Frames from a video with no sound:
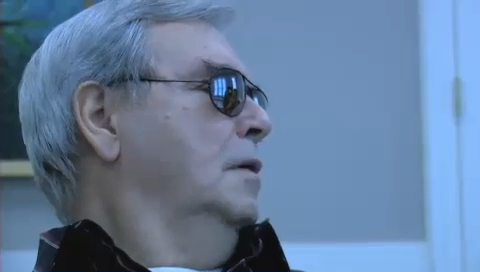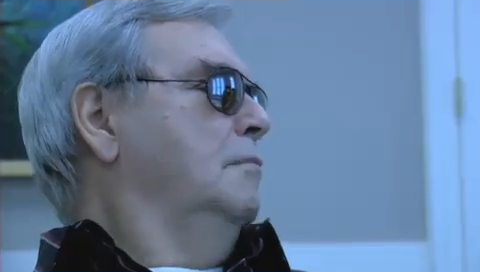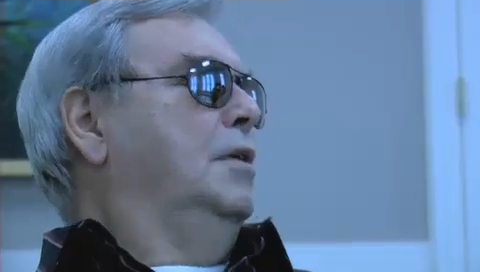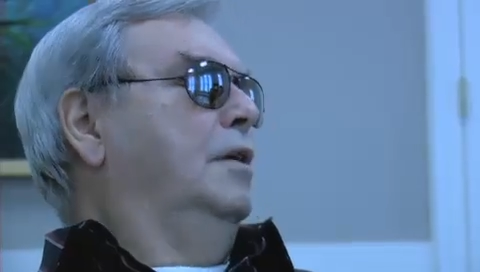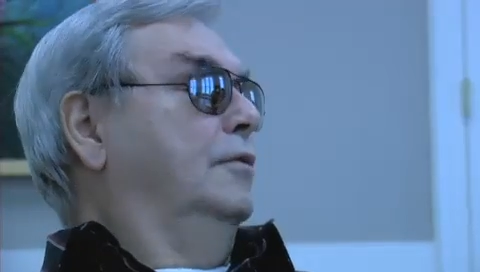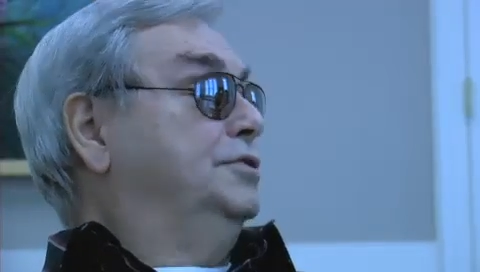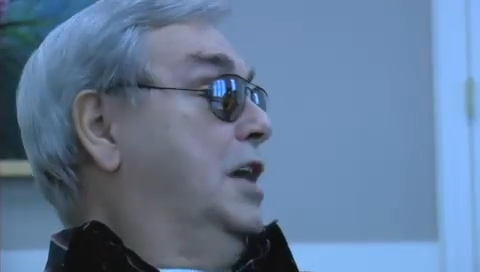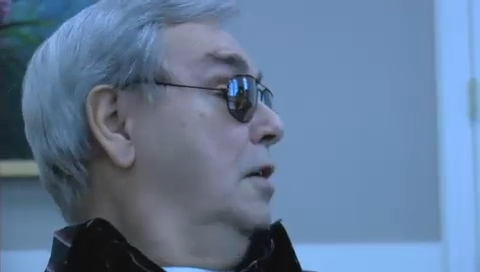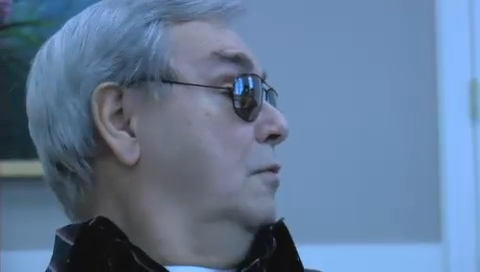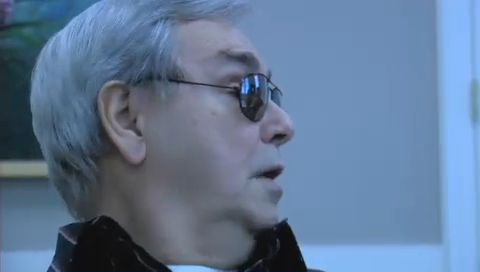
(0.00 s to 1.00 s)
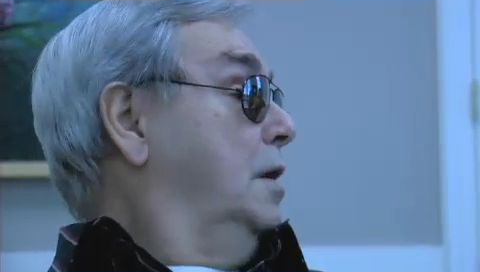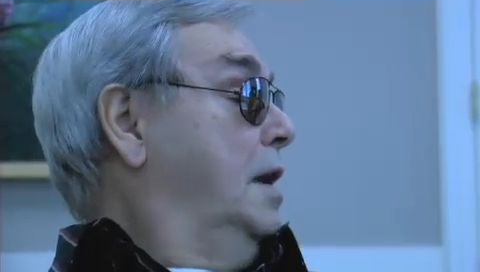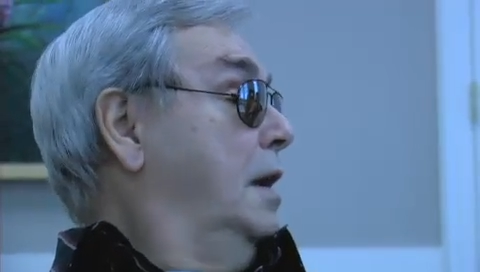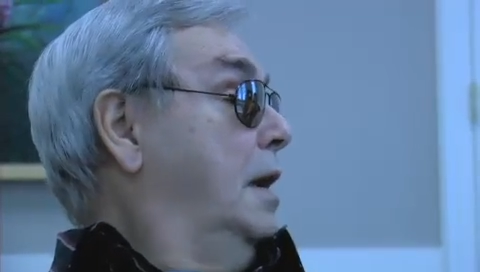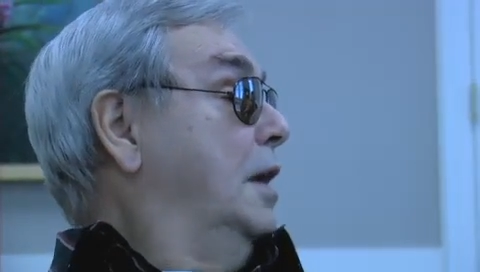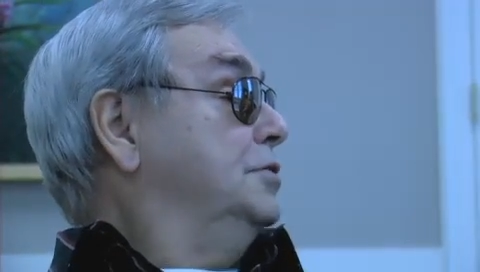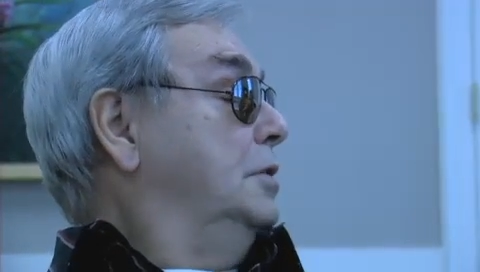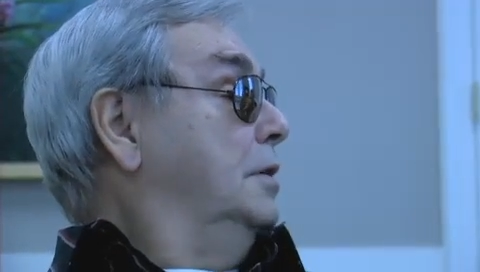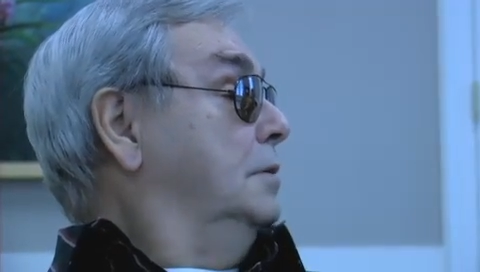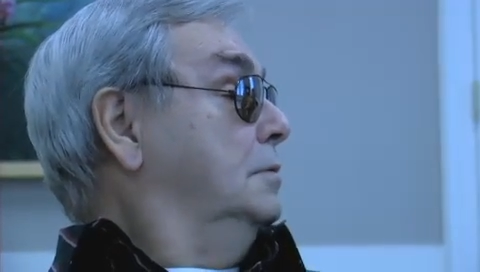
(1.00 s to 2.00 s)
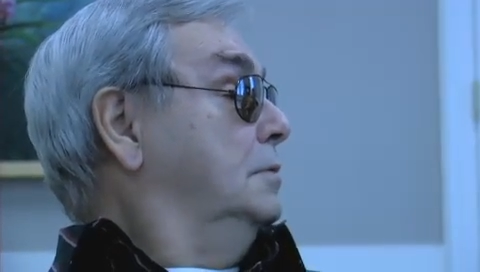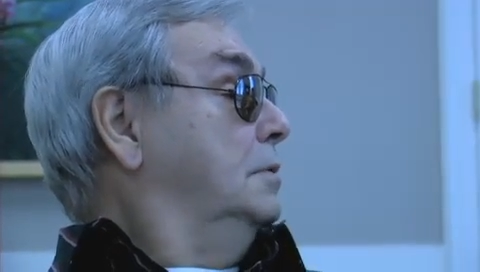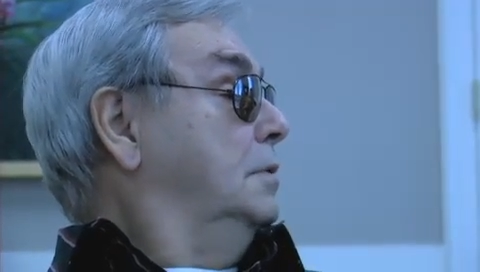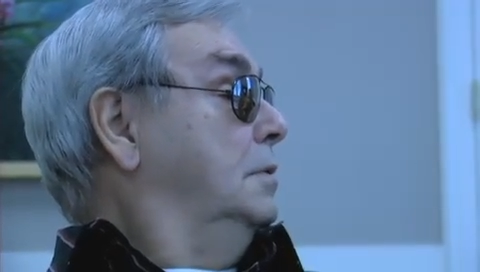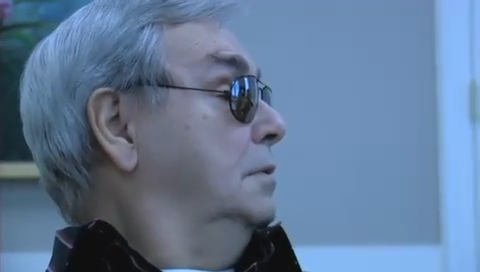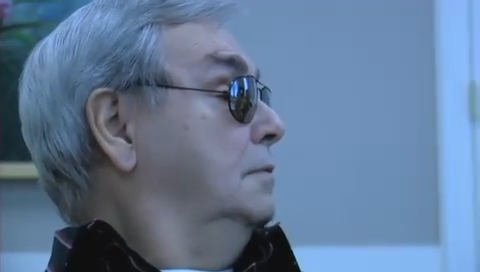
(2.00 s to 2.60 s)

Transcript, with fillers: Beautiful January day, actually. Mm.